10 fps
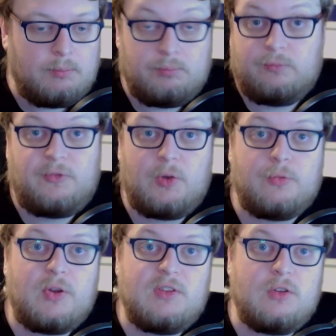feel
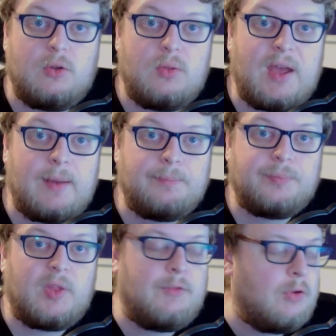free to do that.
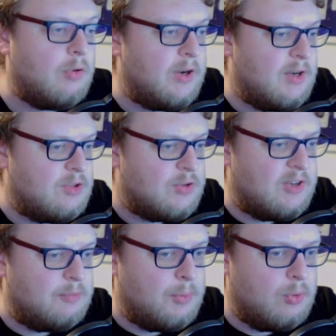If you're on any
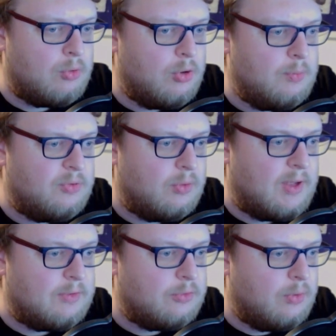transport groups or
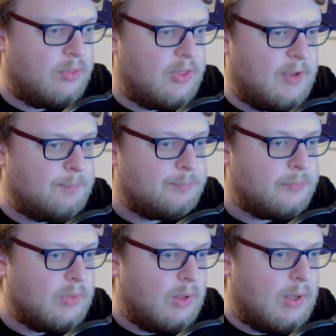that sort of thing,
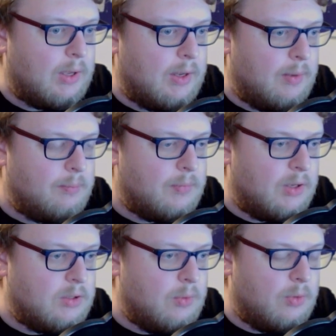
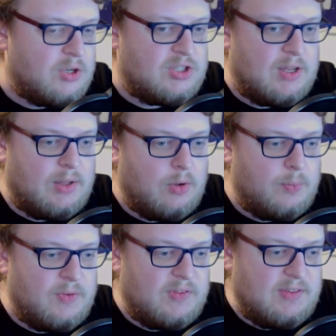and you want to share the
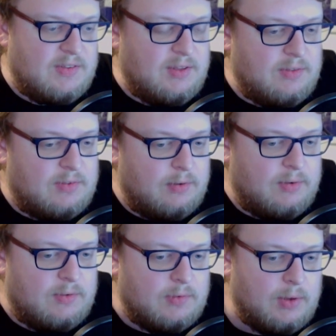OpenTTD
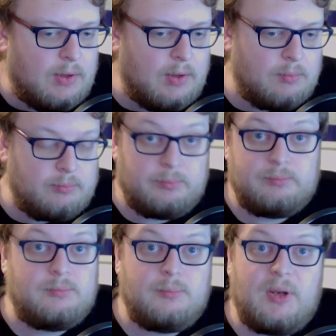series,
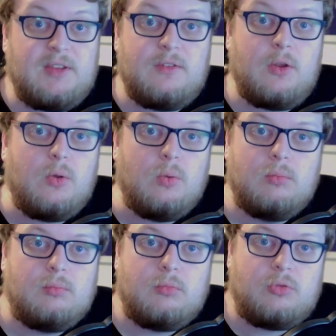please do.
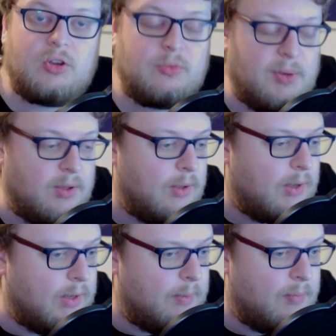Trust me,
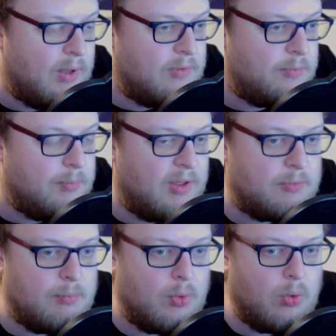
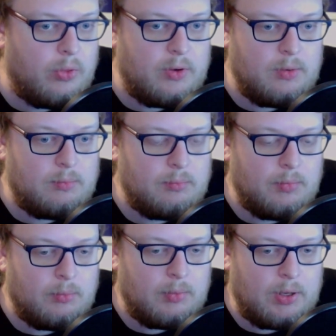it's more
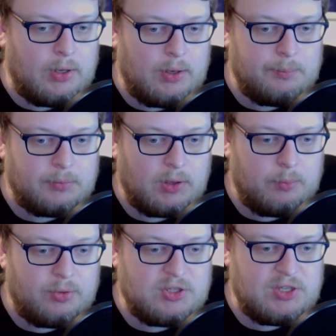than
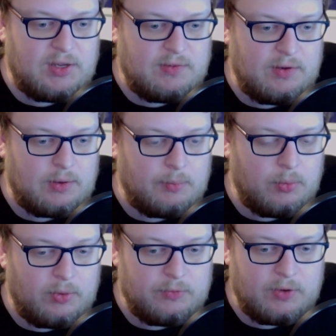appreciated. I'm
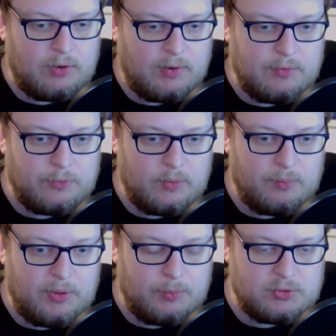always very grateful when
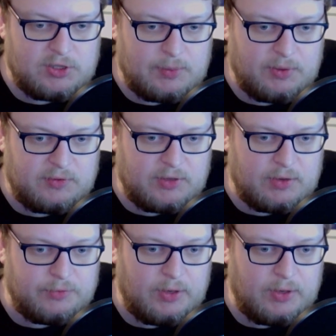people share my stuff.